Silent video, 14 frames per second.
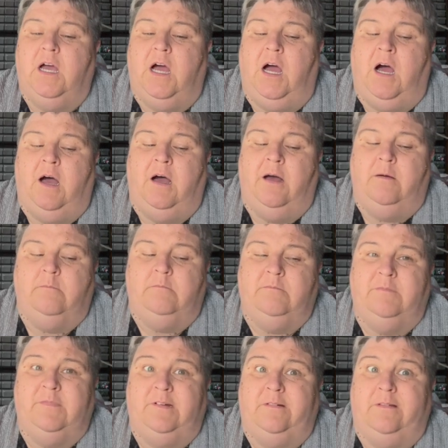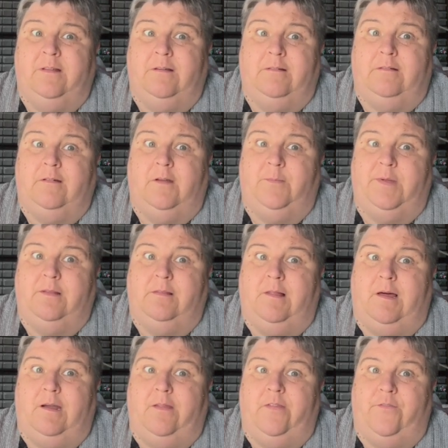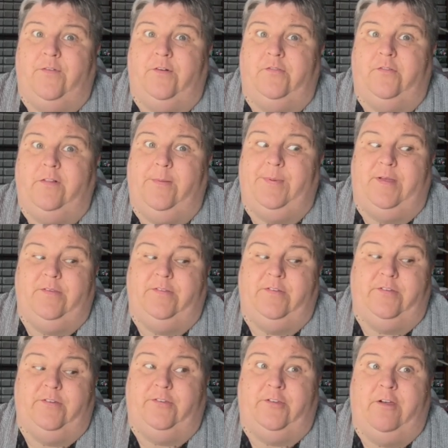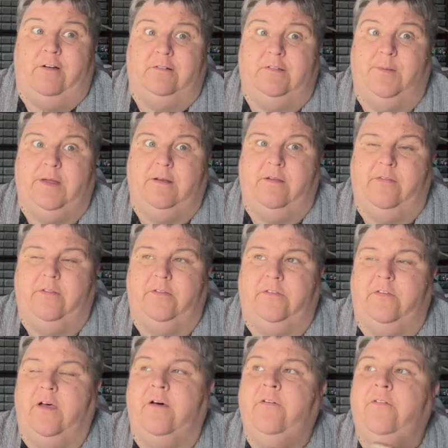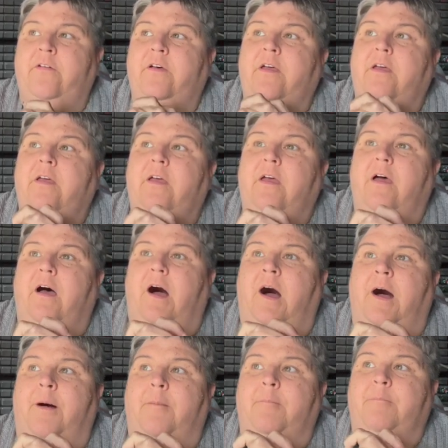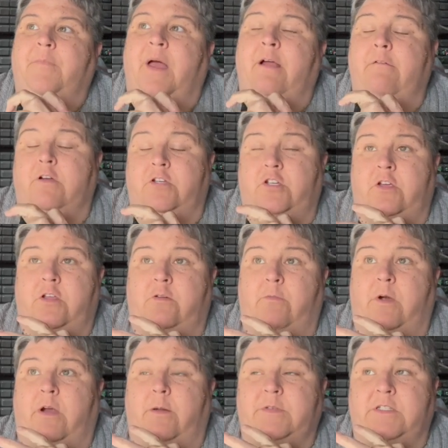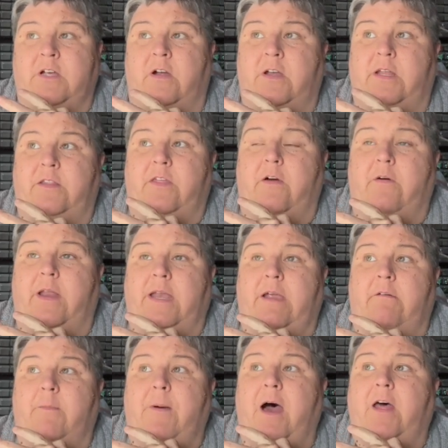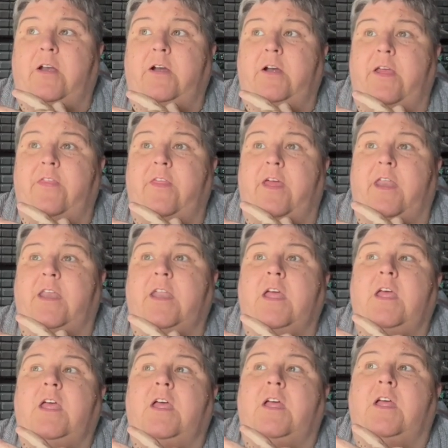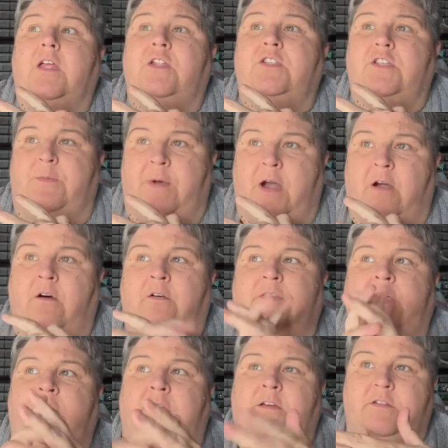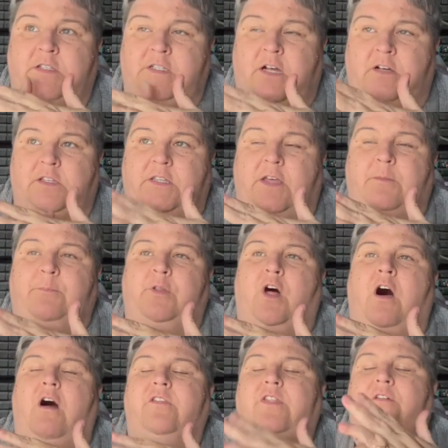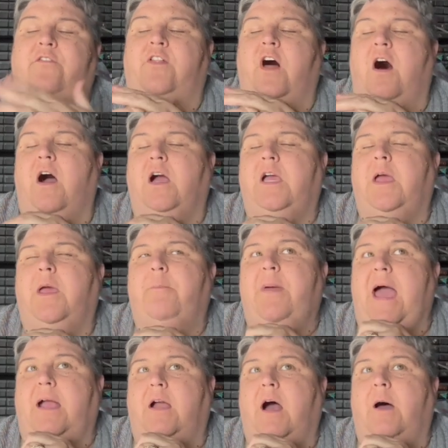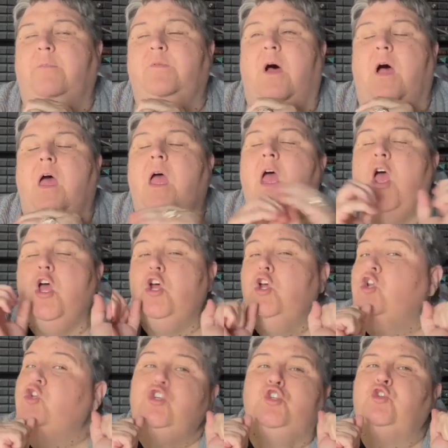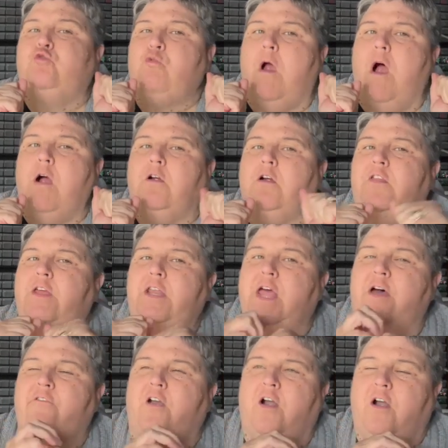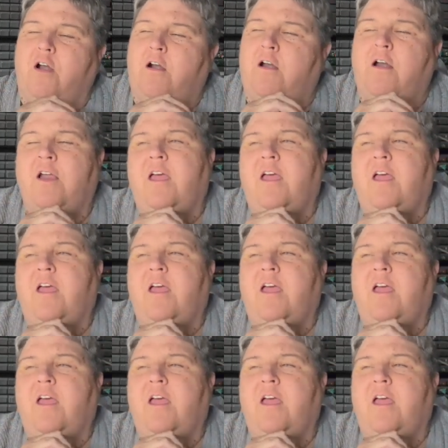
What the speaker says: There's not going to be a lot on the first clip because I just talked about all this stuff. I will show you where I'm starting though on Harry Potter, and then tomorrow, then I'll start the vlog back up, stronger than ever.